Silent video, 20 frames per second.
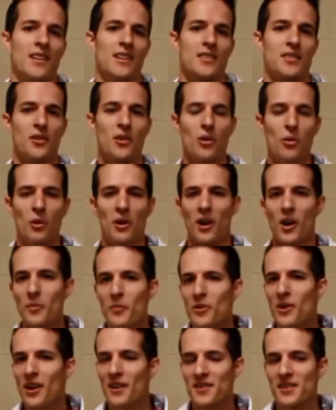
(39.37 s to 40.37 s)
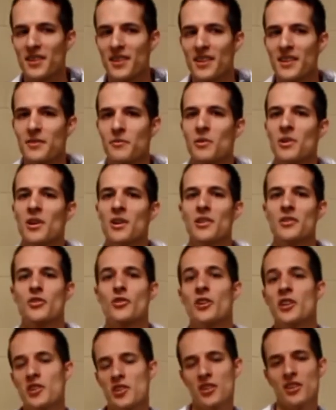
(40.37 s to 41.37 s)
So what are perovskites? Well,
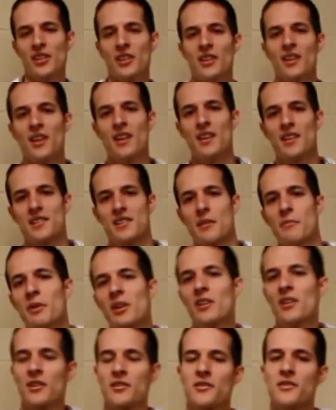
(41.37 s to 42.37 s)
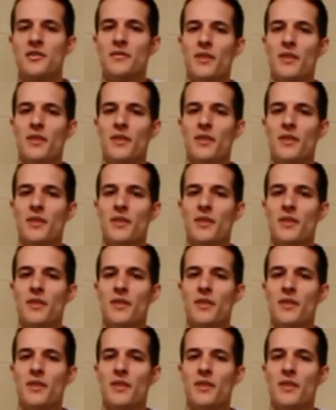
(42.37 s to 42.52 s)
traditionally, semiconductor